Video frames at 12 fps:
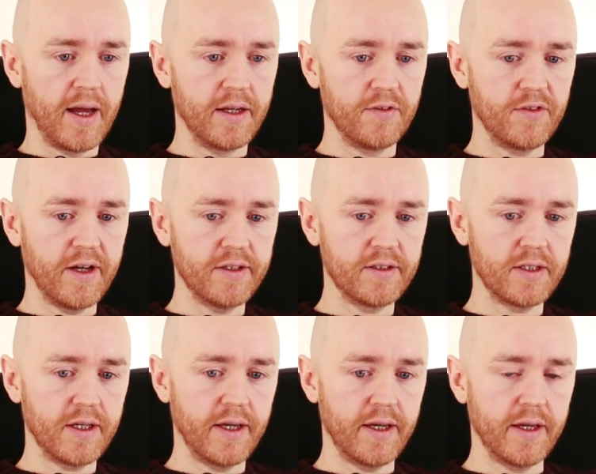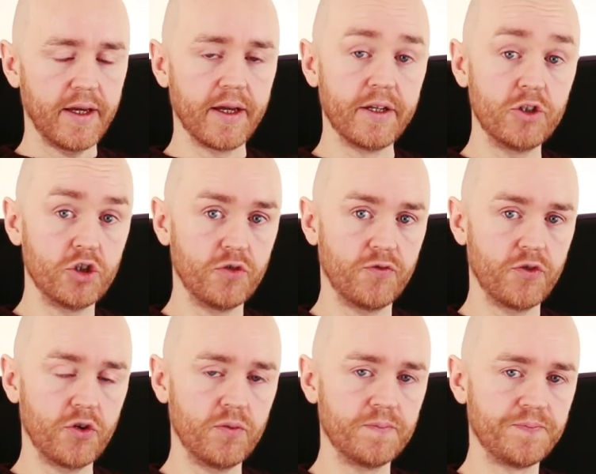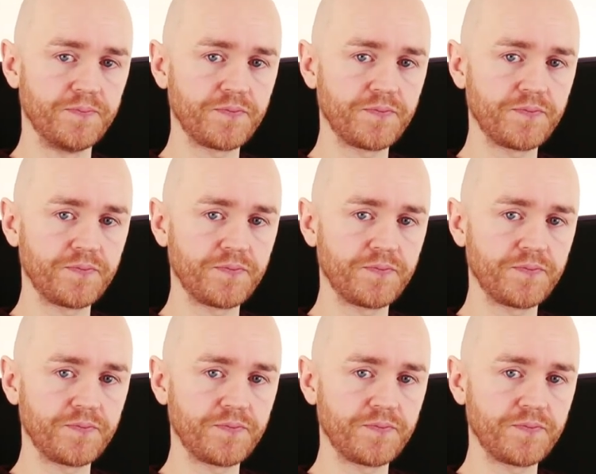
And if that's an issue for you,